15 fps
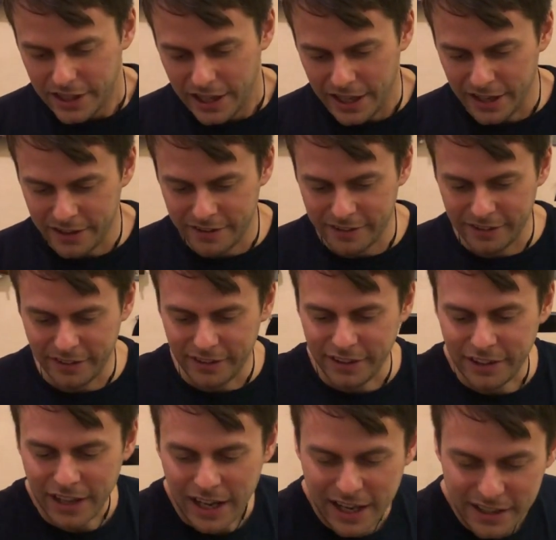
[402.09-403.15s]
And the
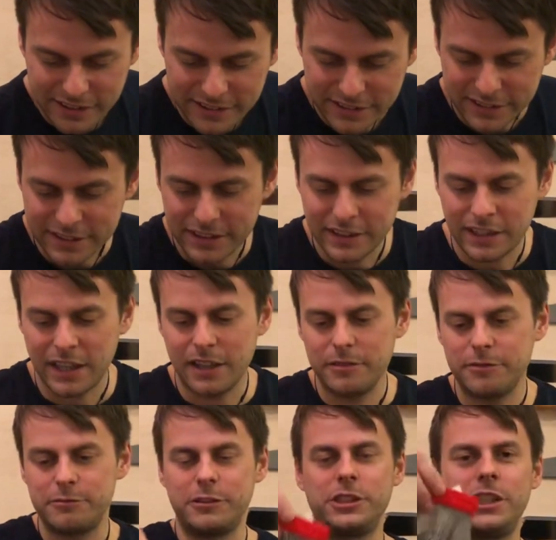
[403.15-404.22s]
last
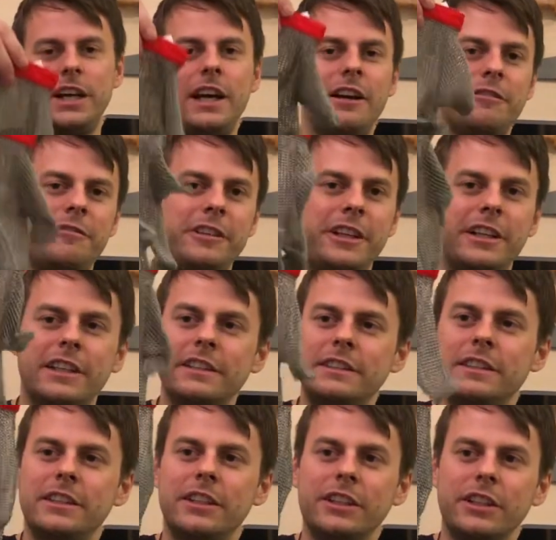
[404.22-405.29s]
glove which I have here is
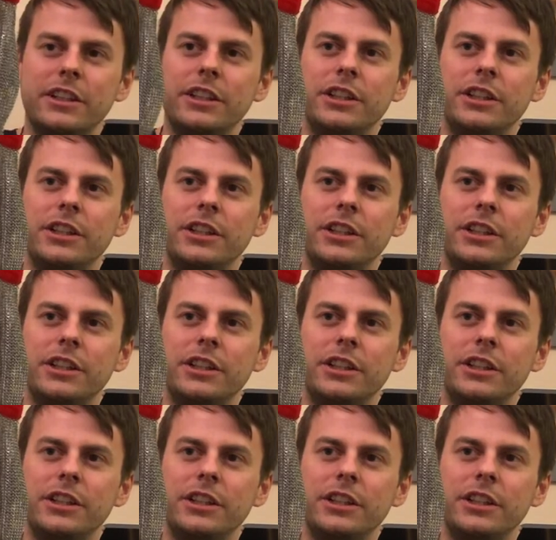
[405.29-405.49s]
the